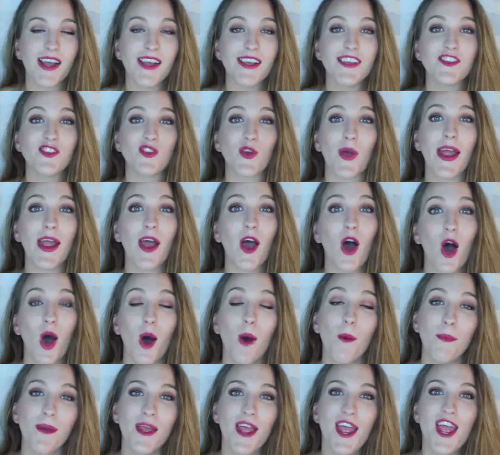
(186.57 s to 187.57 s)
So I
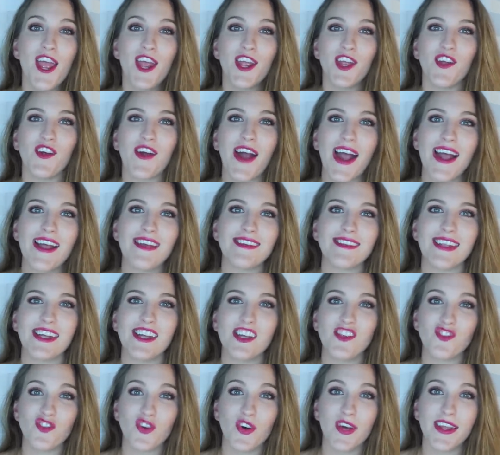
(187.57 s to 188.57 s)
hope you guys
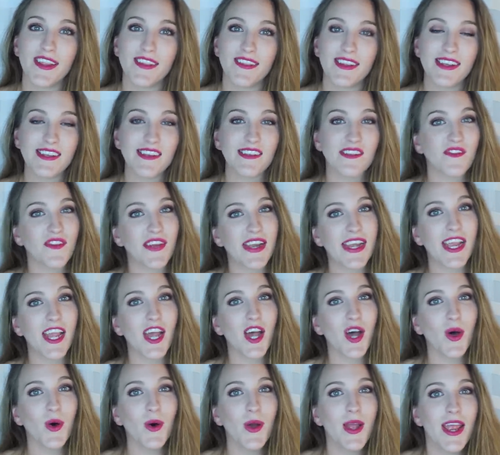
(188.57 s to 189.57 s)
enjoyed this
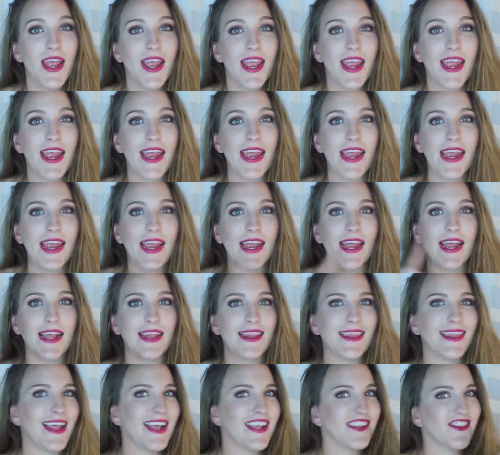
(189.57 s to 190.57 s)
video
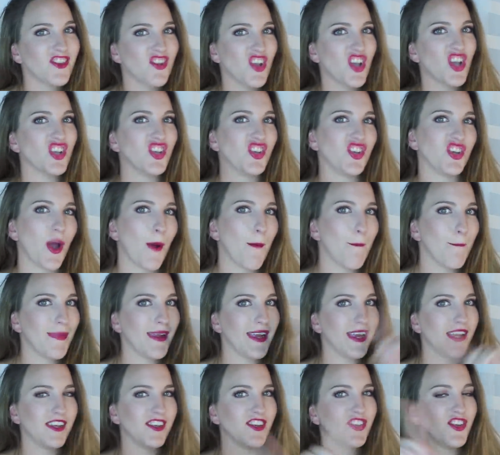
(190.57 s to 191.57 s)
and let's jump
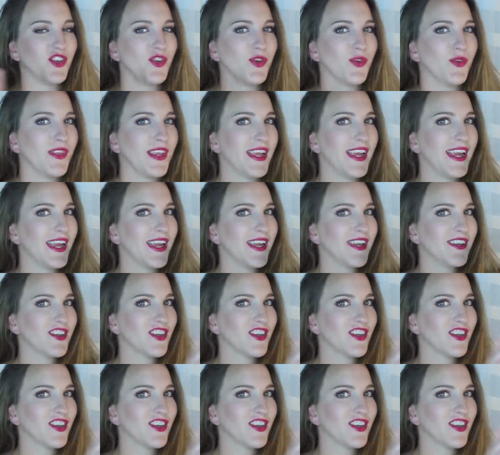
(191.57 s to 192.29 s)
into the